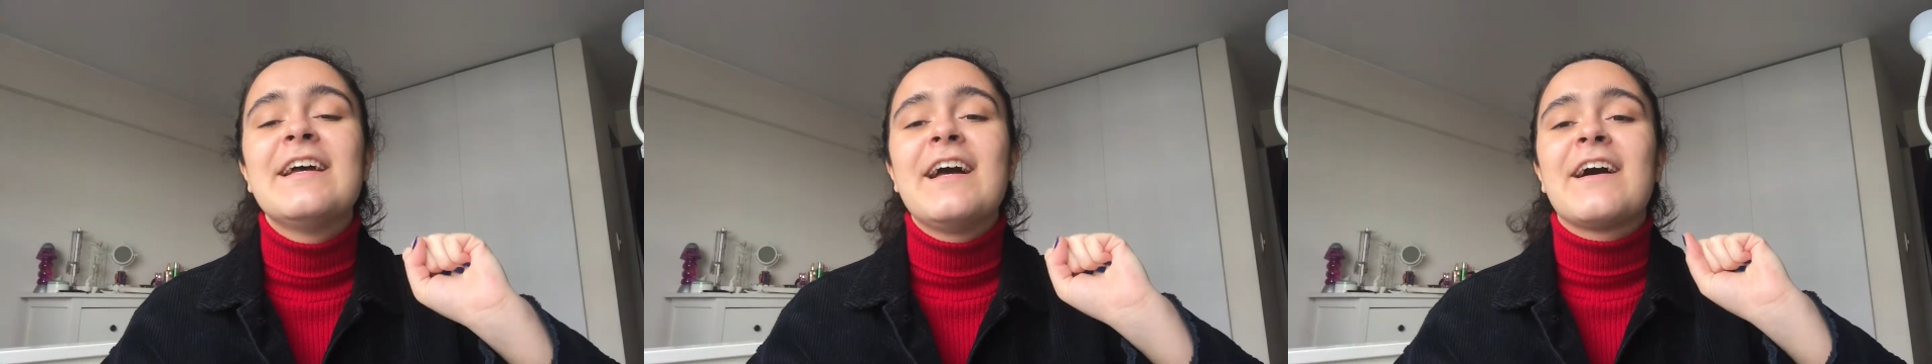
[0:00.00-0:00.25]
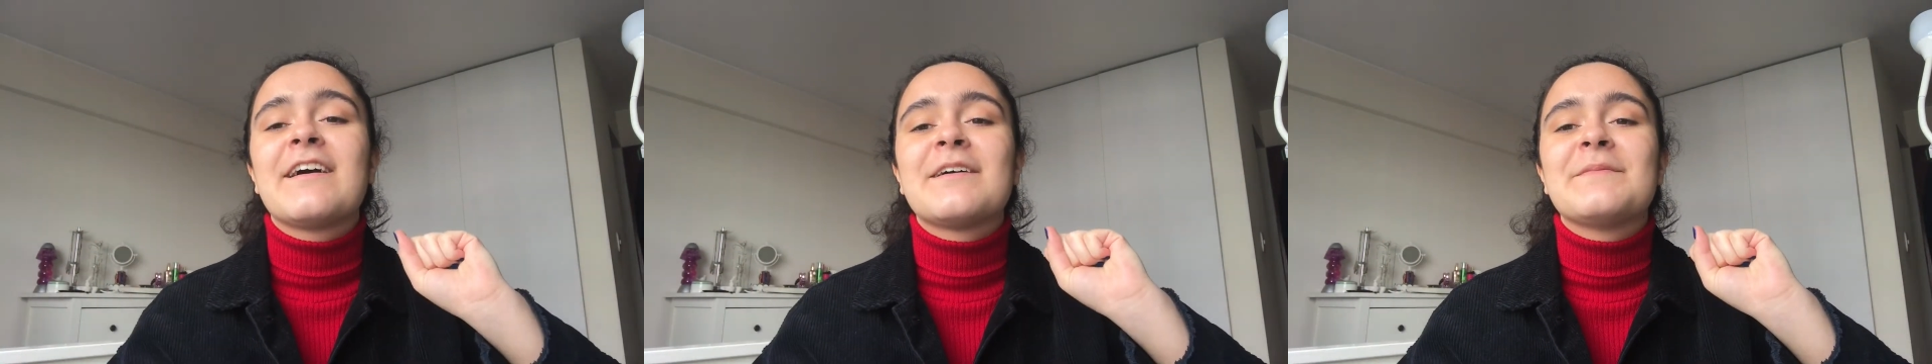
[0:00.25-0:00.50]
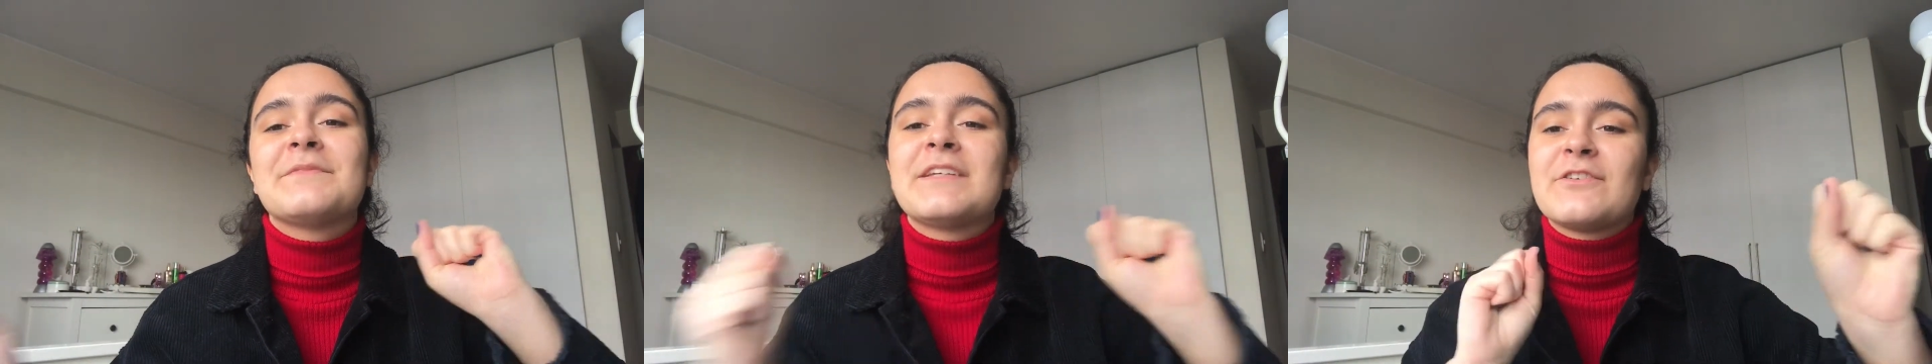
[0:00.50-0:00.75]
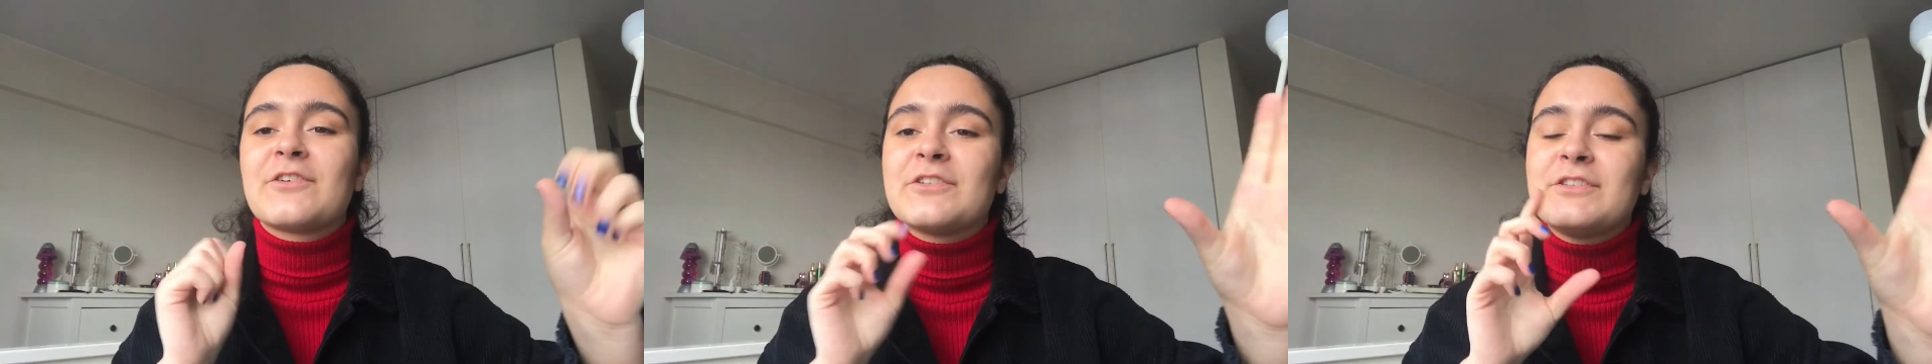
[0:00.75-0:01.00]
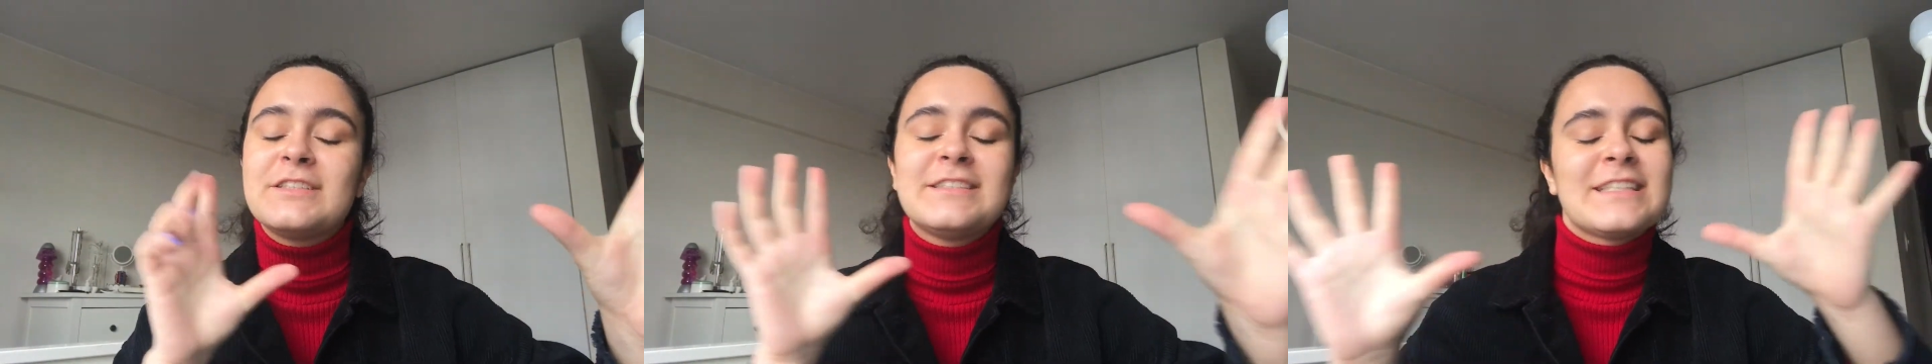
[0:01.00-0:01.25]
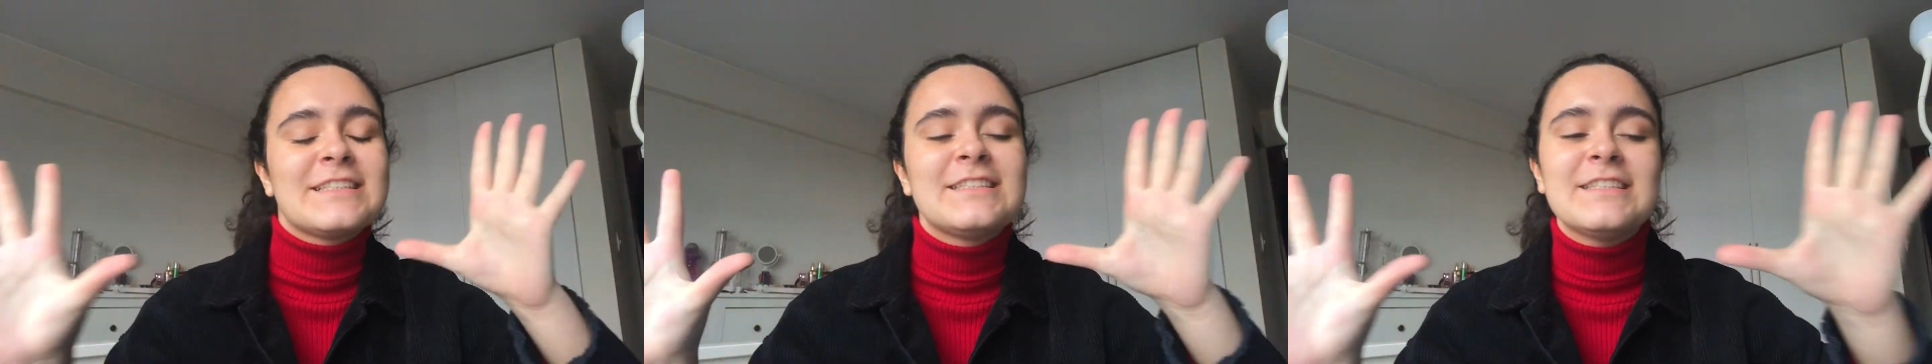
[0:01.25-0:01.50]
in order to
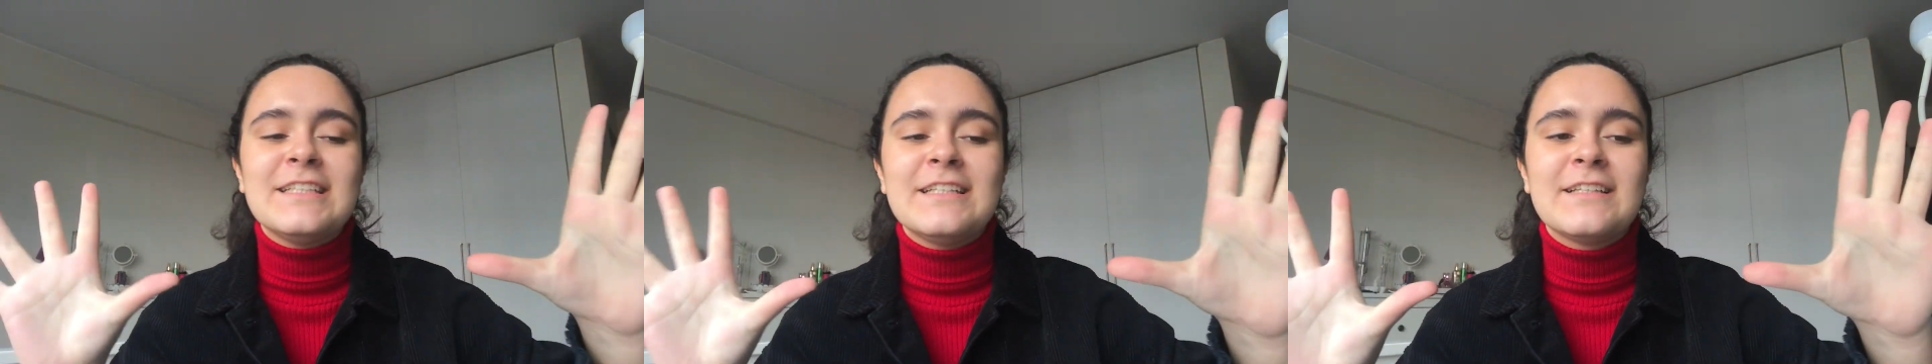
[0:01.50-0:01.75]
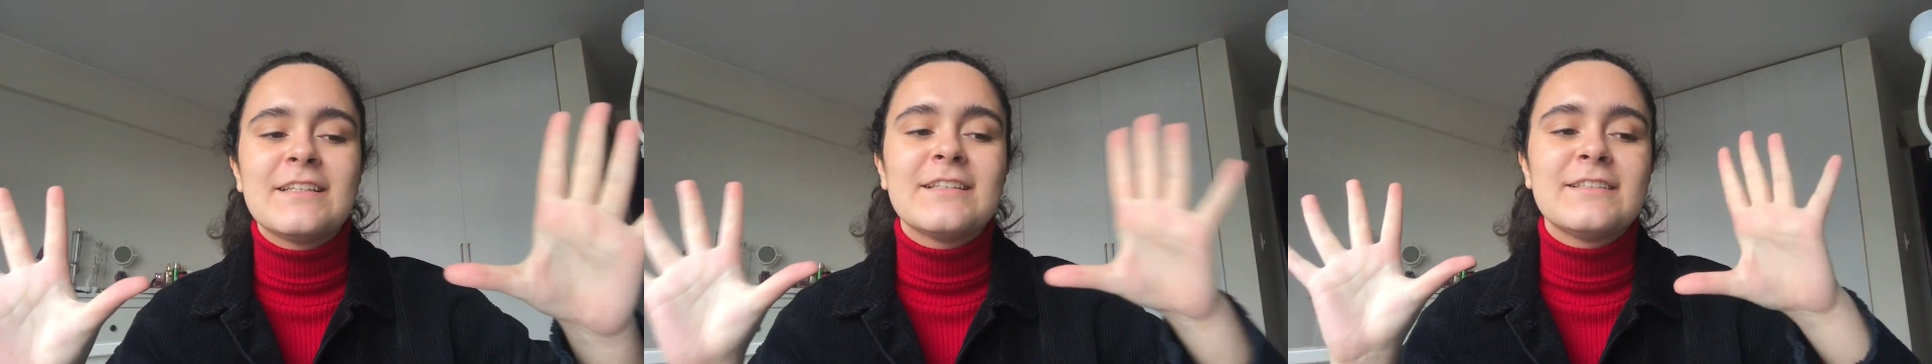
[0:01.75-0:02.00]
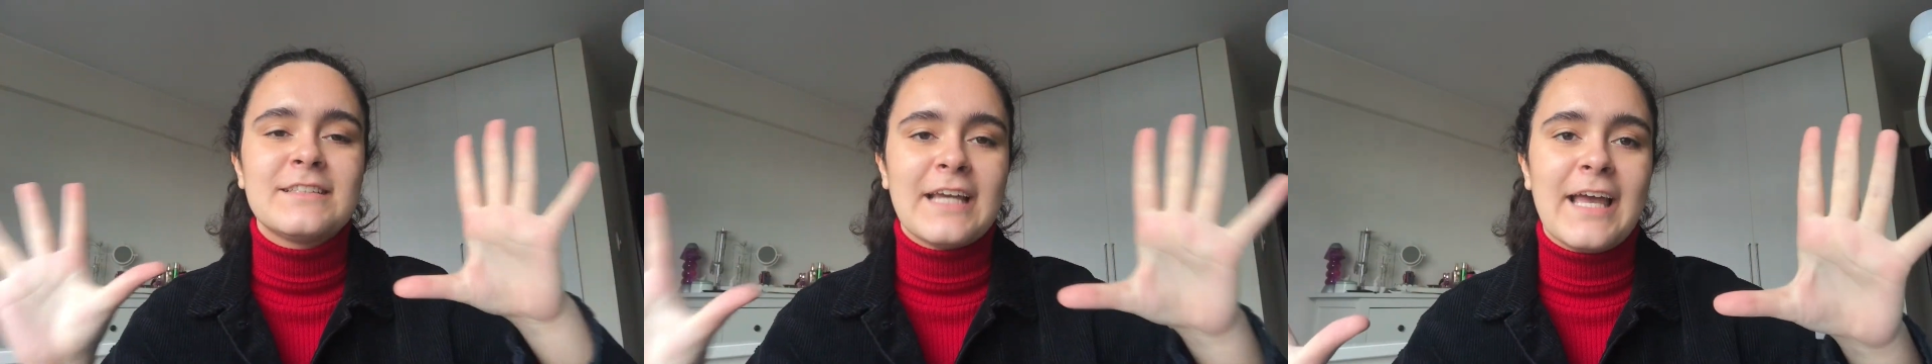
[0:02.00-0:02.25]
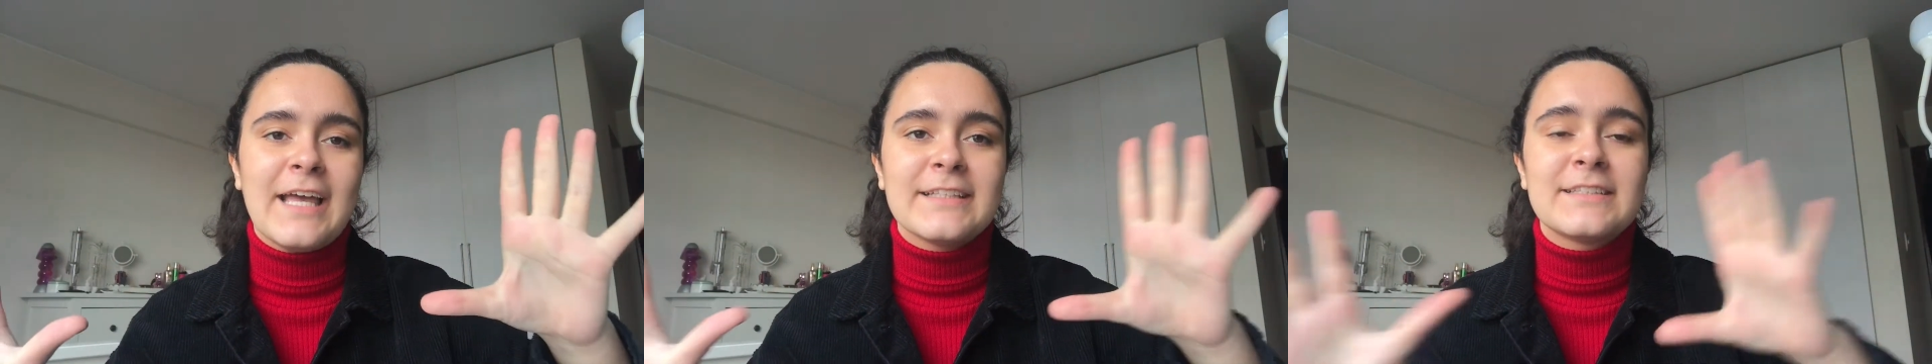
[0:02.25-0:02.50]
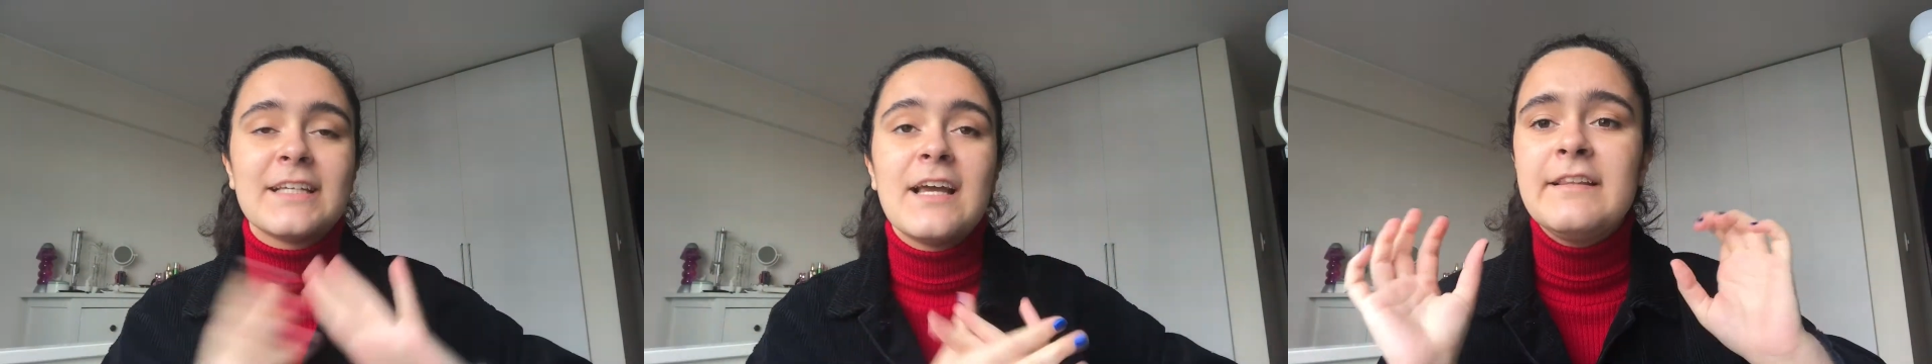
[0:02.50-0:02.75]
succeed in the test.